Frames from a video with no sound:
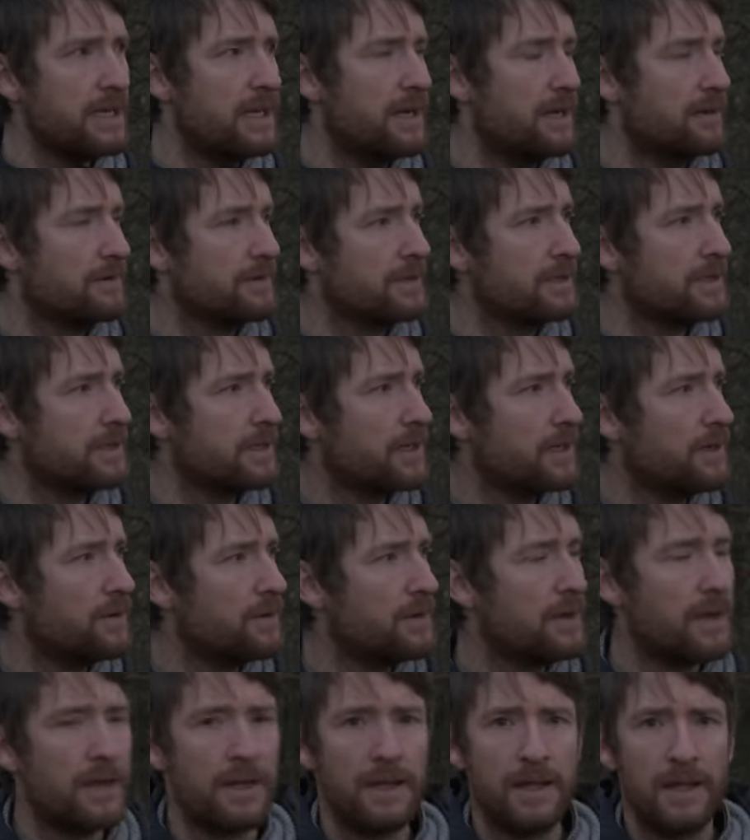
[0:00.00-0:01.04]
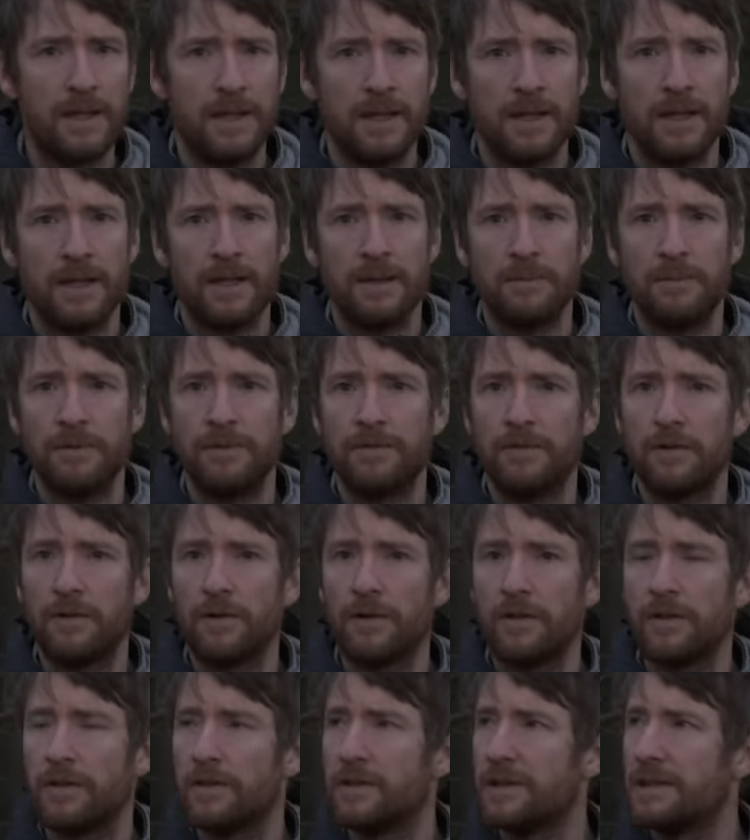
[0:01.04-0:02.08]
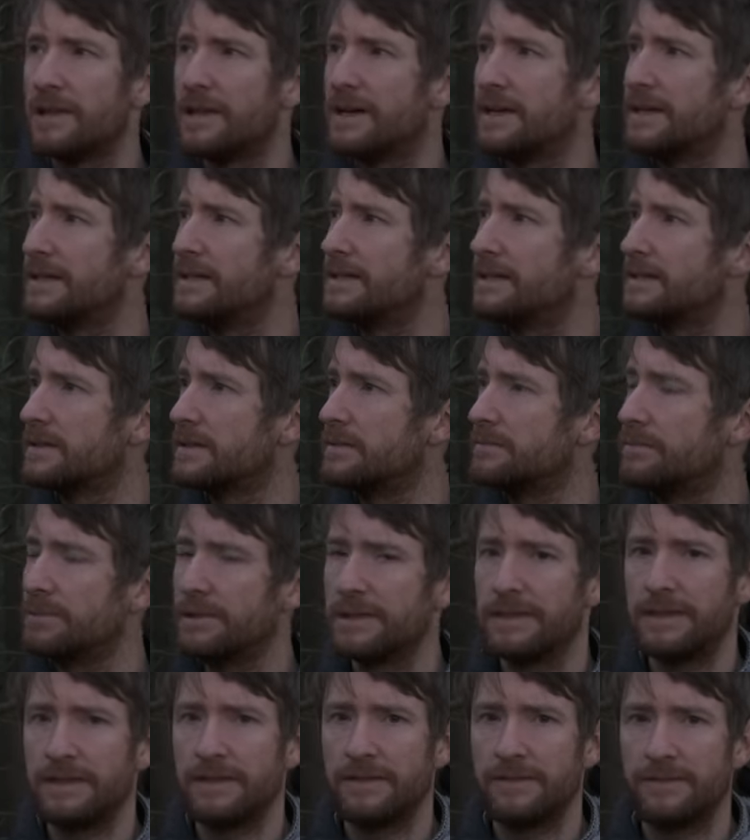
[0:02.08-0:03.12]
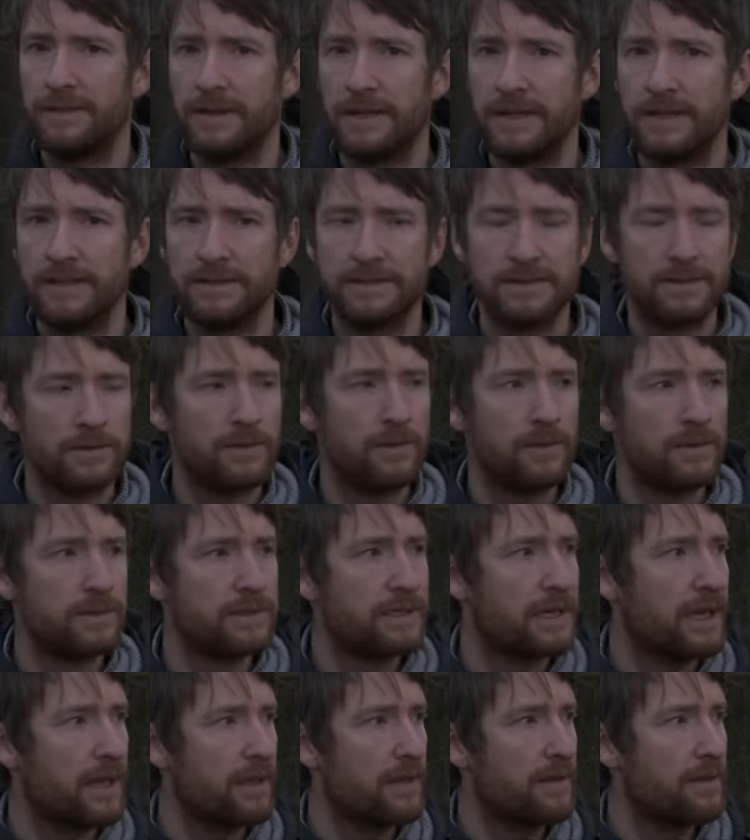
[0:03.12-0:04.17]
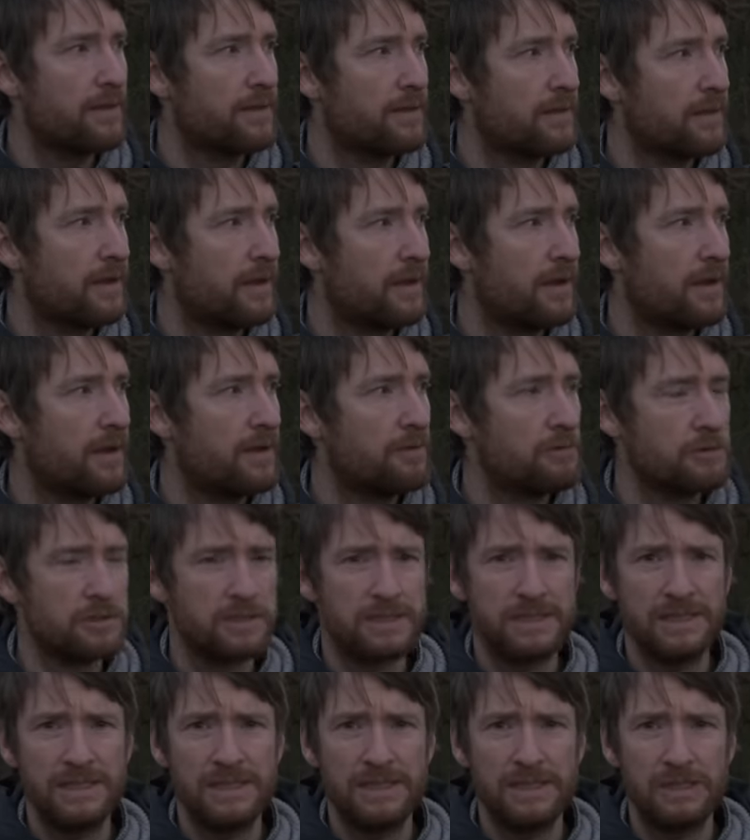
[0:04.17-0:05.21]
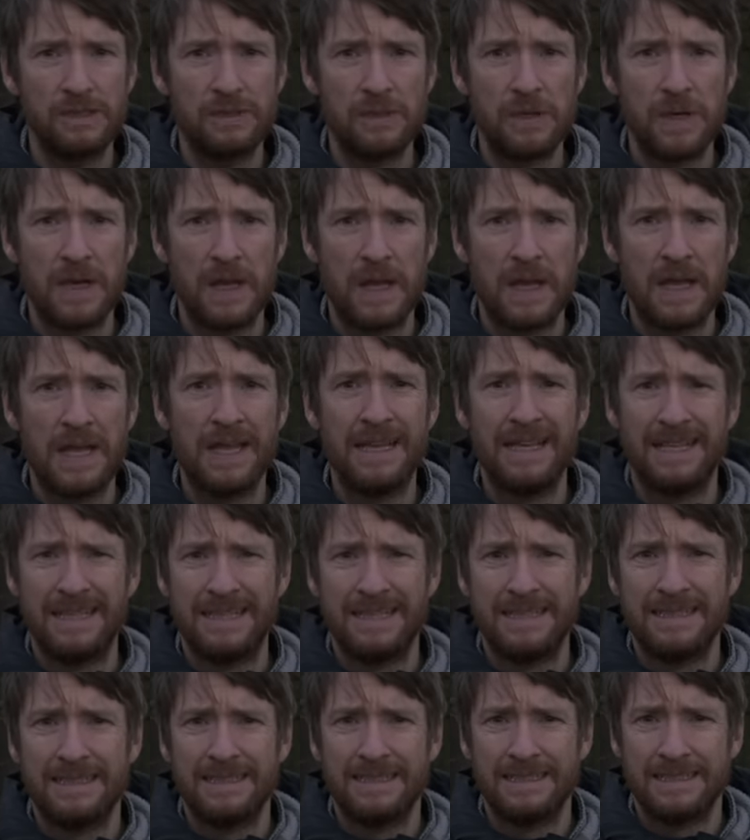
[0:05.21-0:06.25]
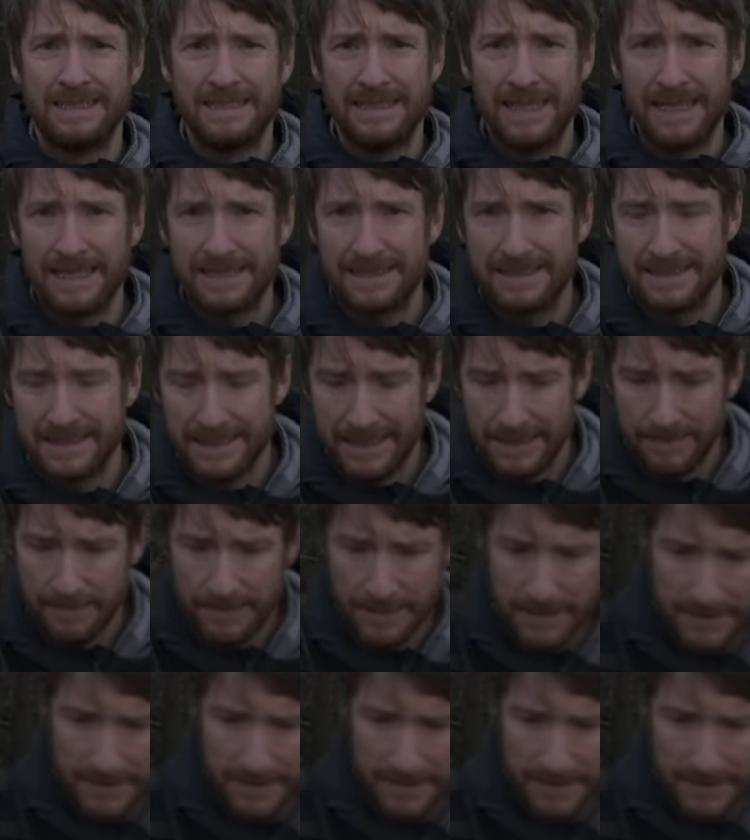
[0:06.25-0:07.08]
I'm going to go before the light completely fades altogether. And I will see you next time.